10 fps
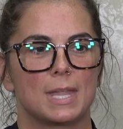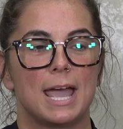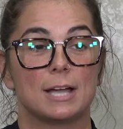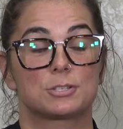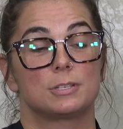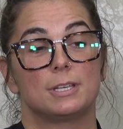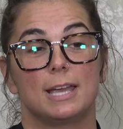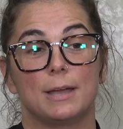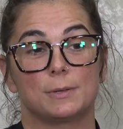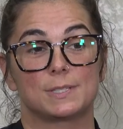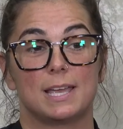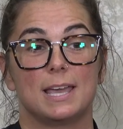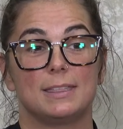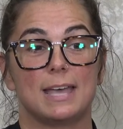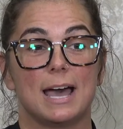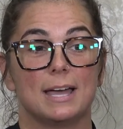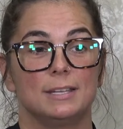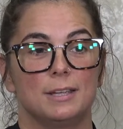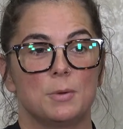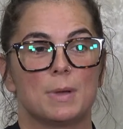Actually, I will say that
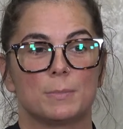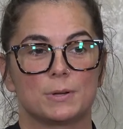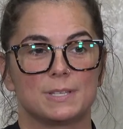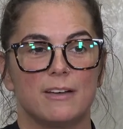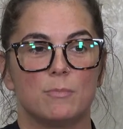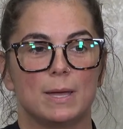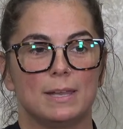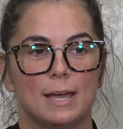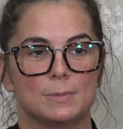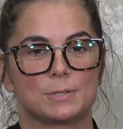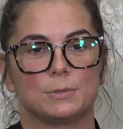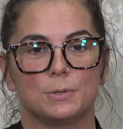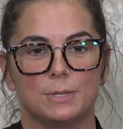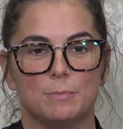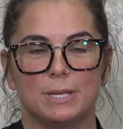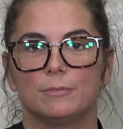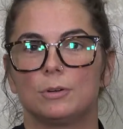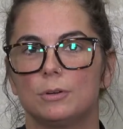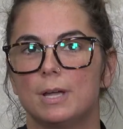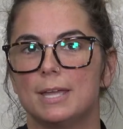members have been absolutely
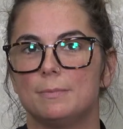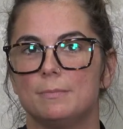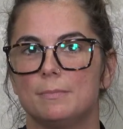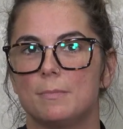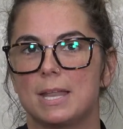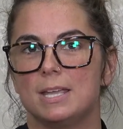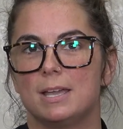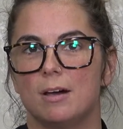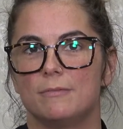pivotal in many of the